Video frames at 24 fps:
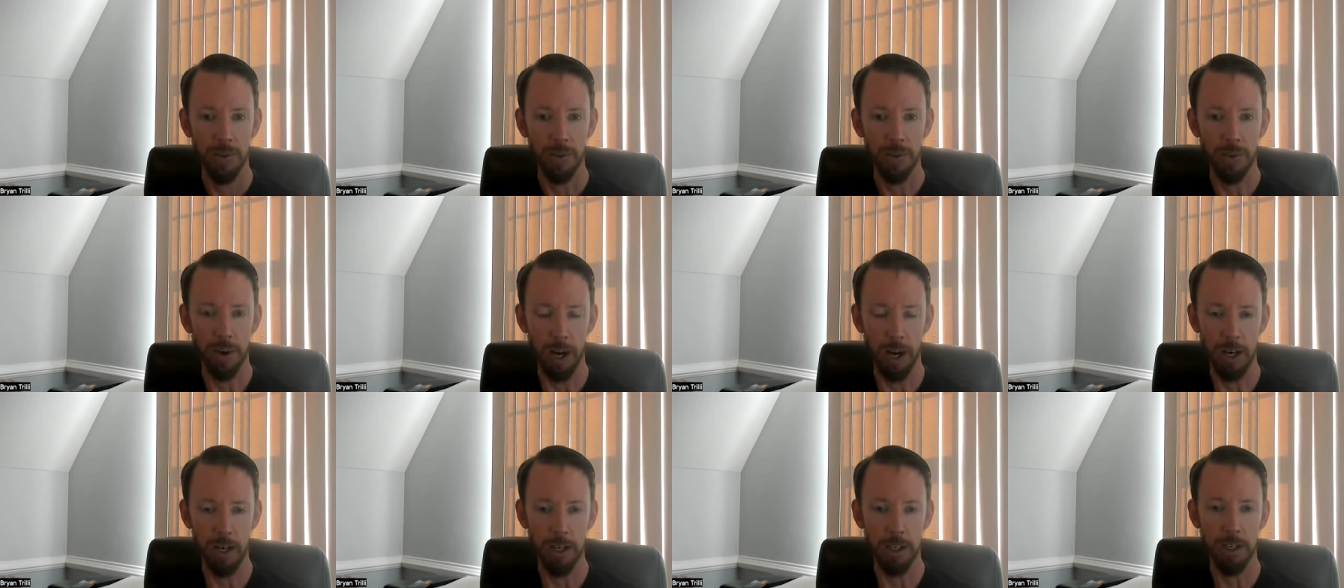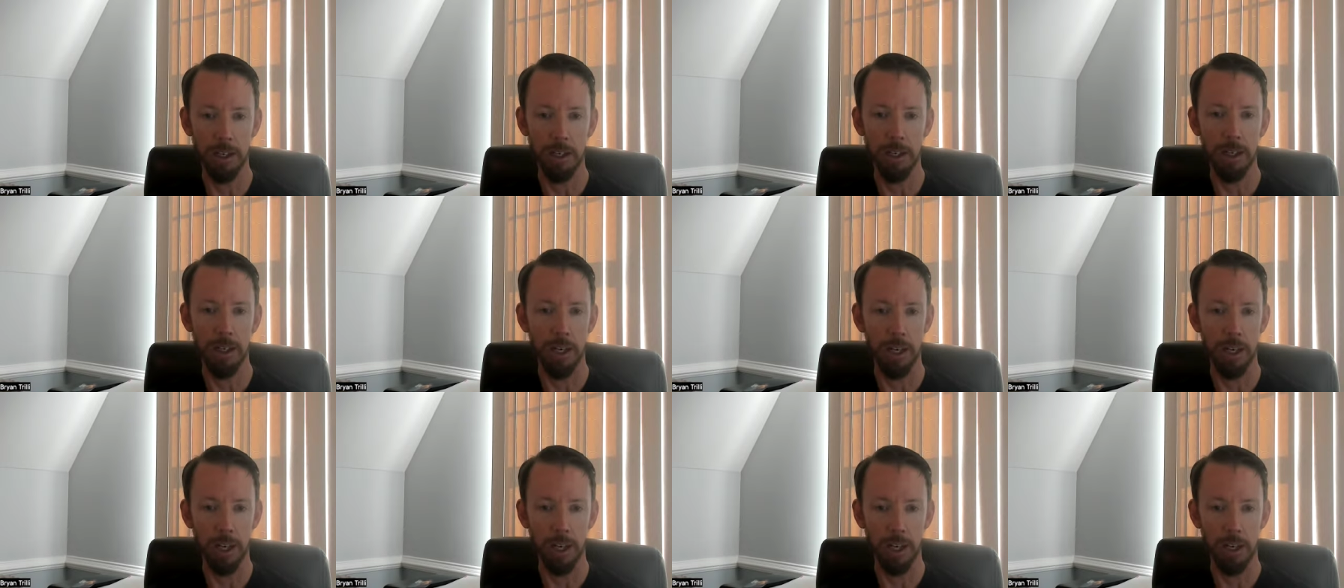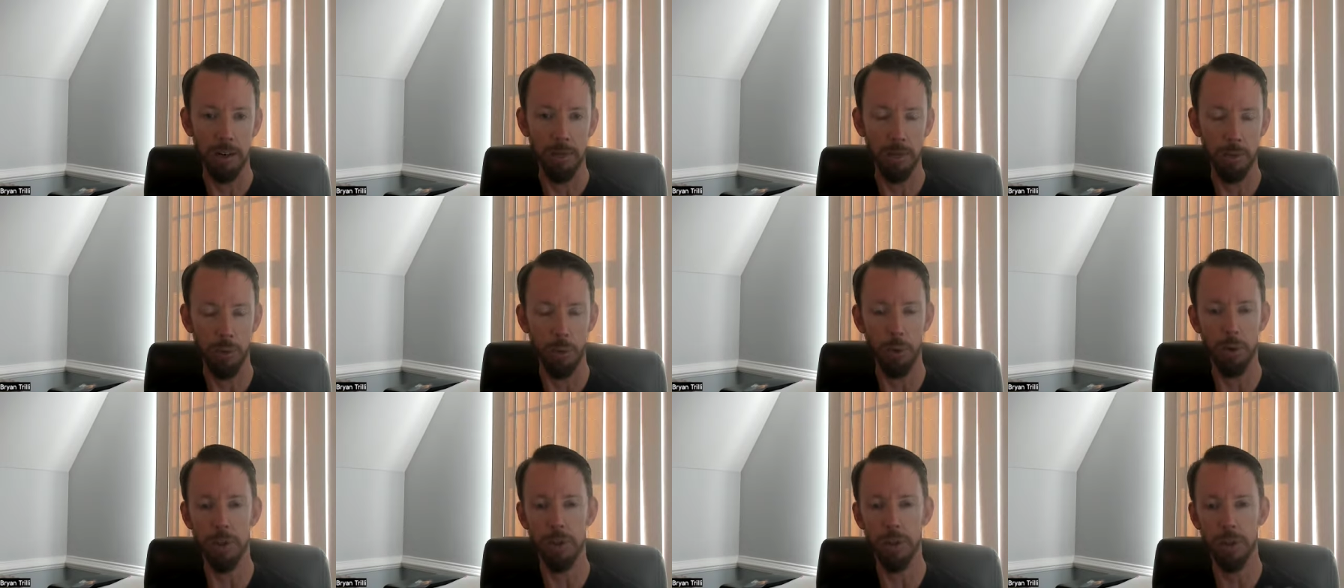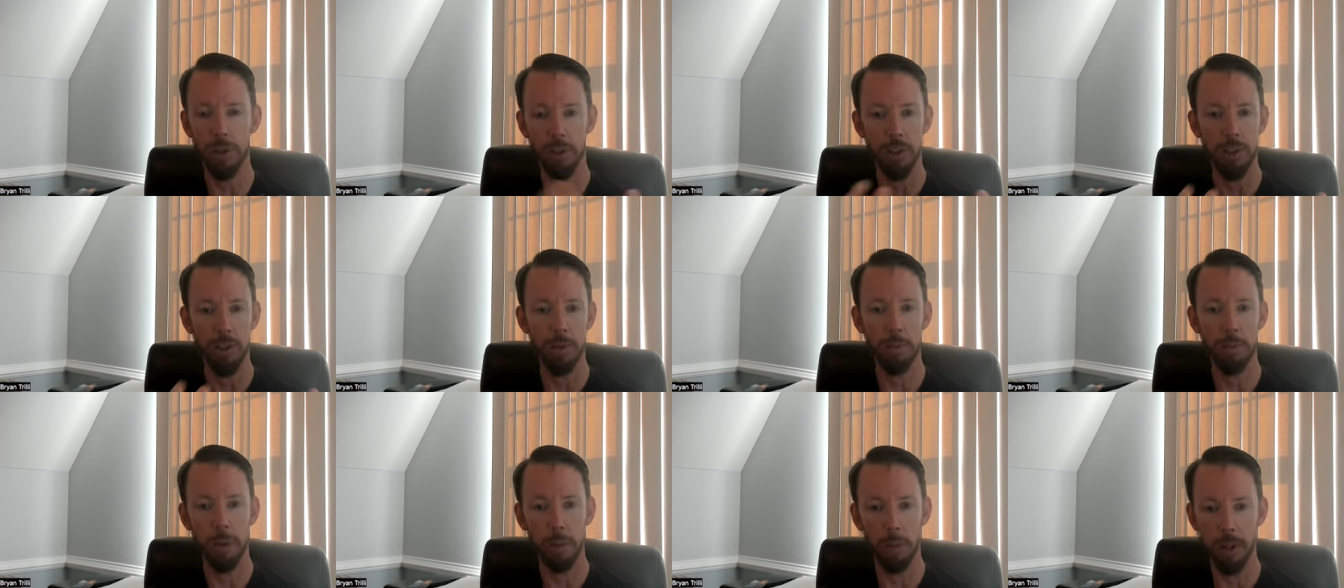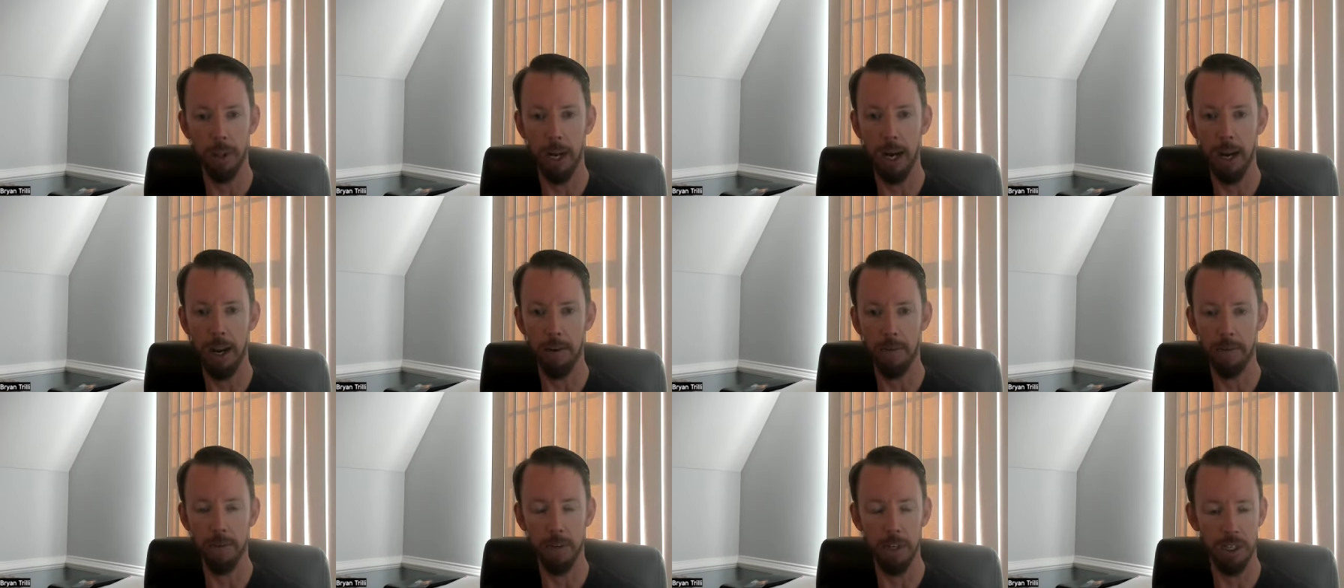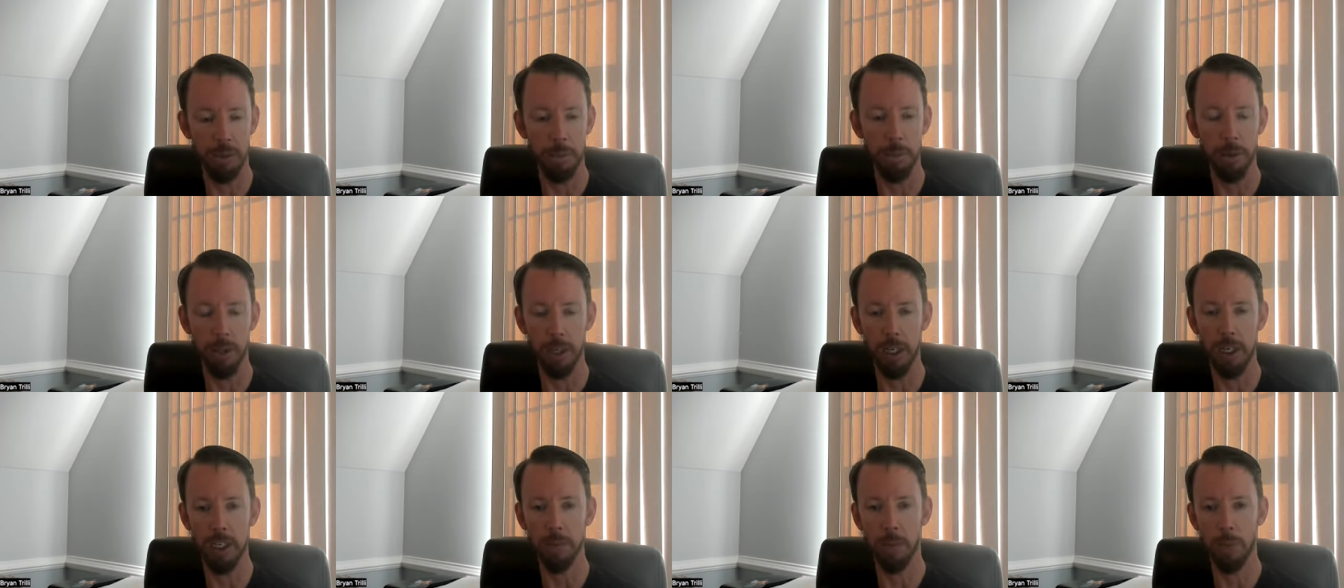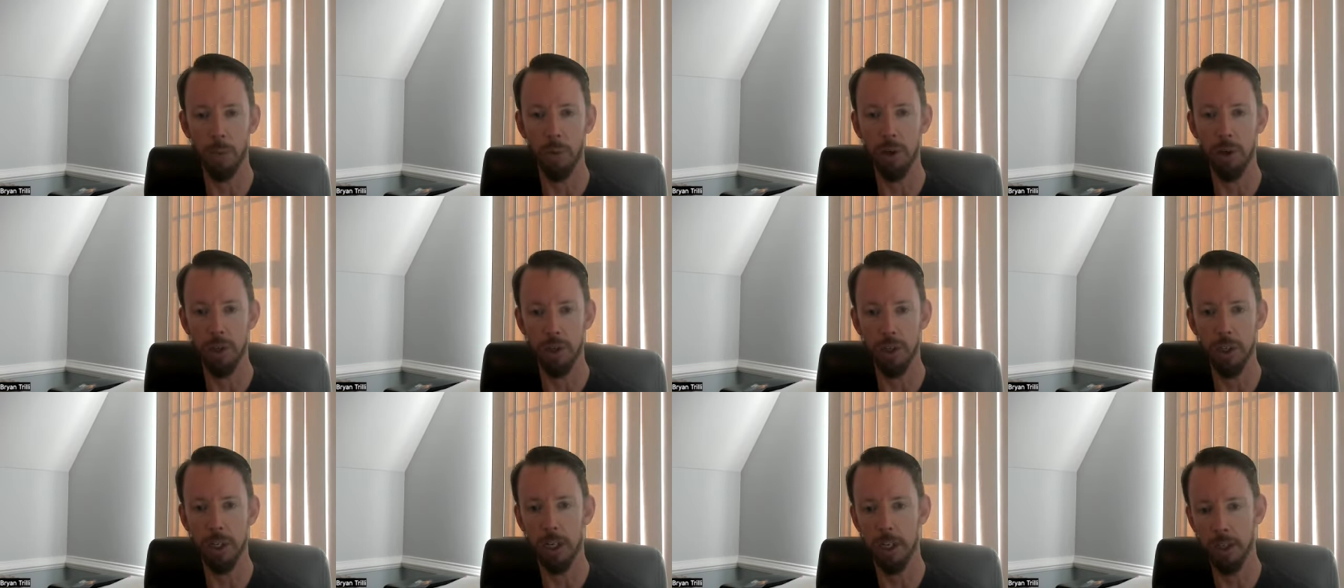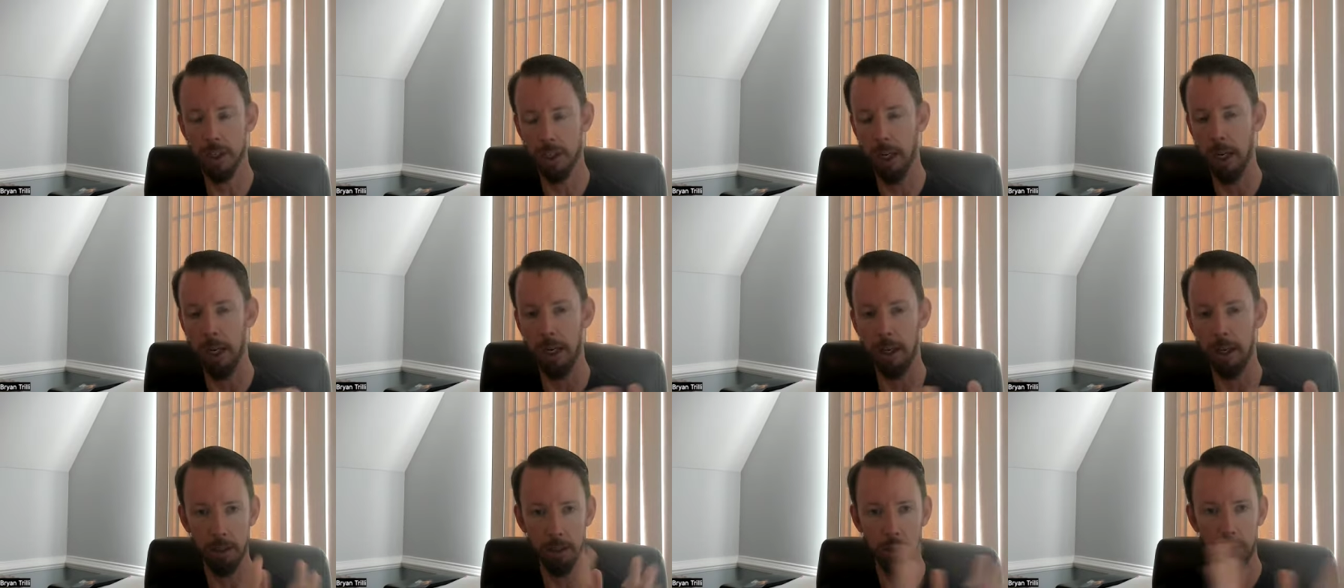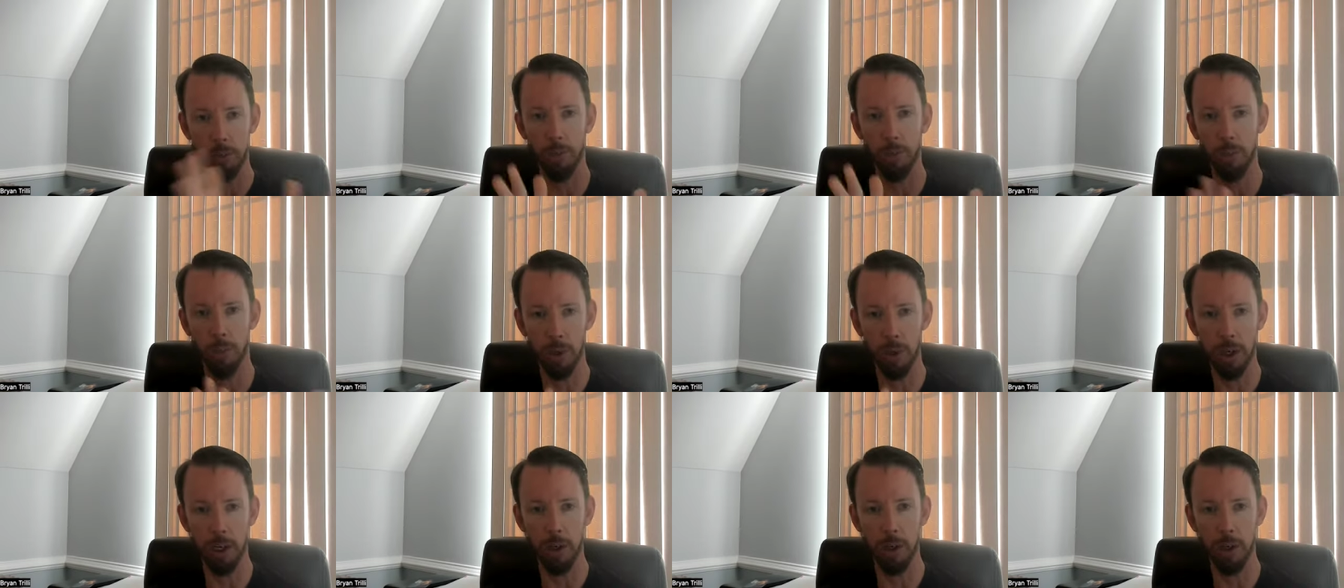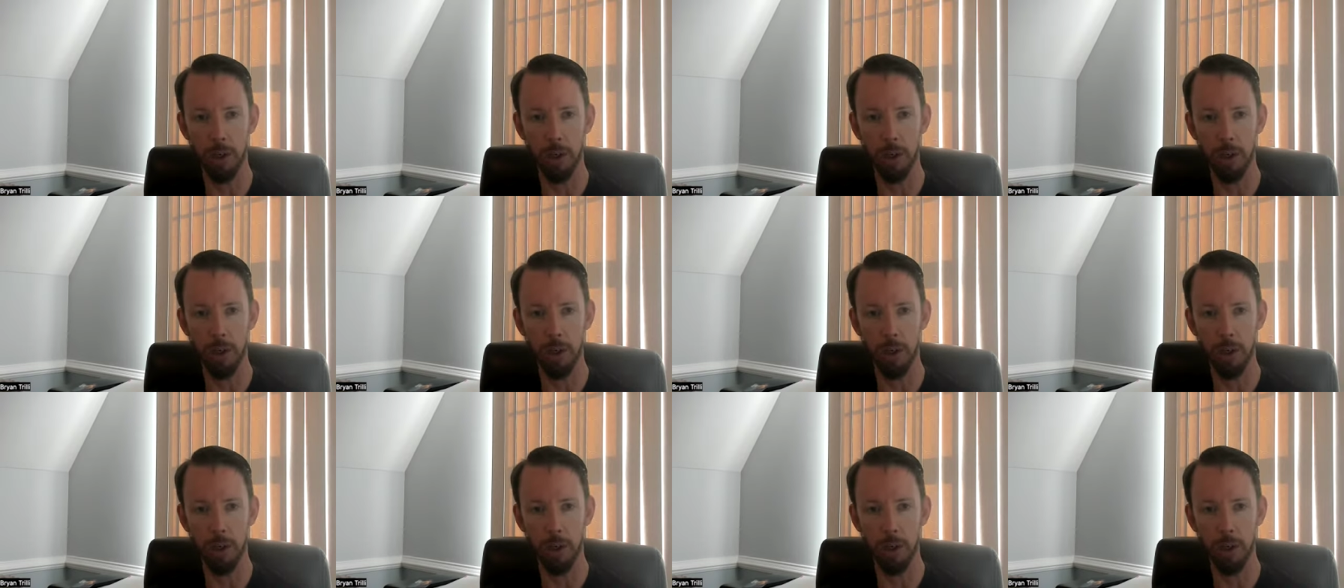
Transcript: right? And, and of course, there's people that have disabilities, but we're just going to say right. we're going to